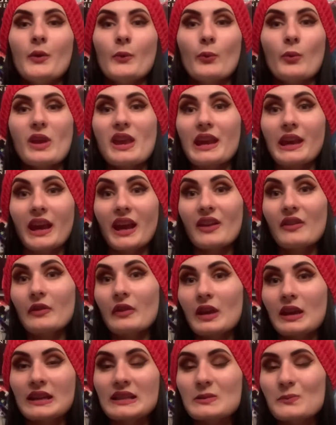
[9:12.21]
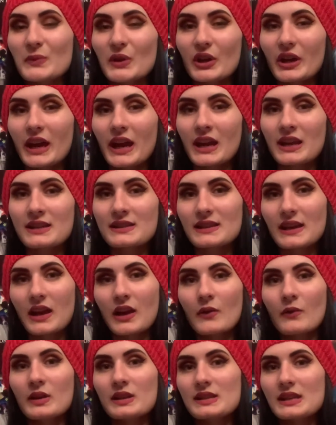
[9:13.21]
we get the experience
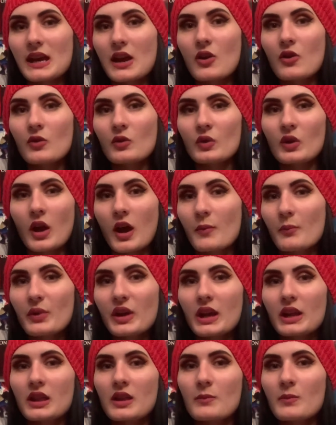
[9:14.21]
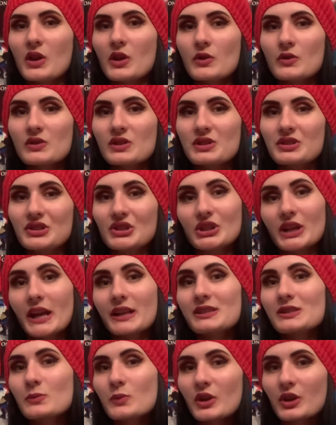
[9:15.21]
of Adele not being the most
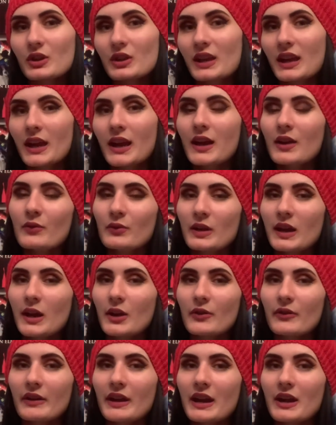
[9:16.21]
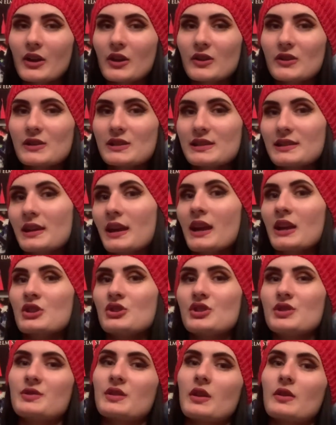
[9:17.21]
trustworthy of narrators, and
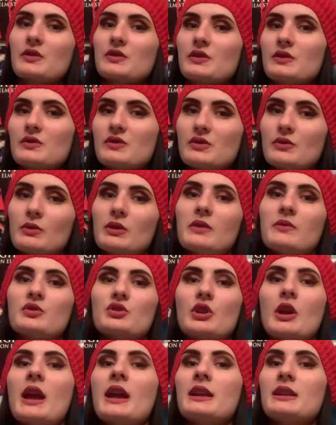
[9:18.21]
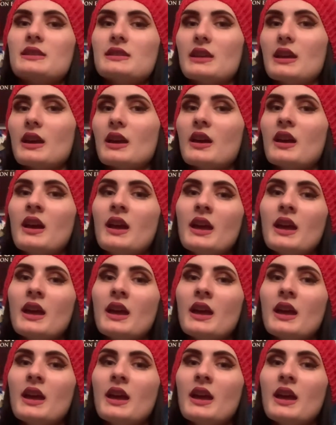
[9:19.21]
she's also sort of trying to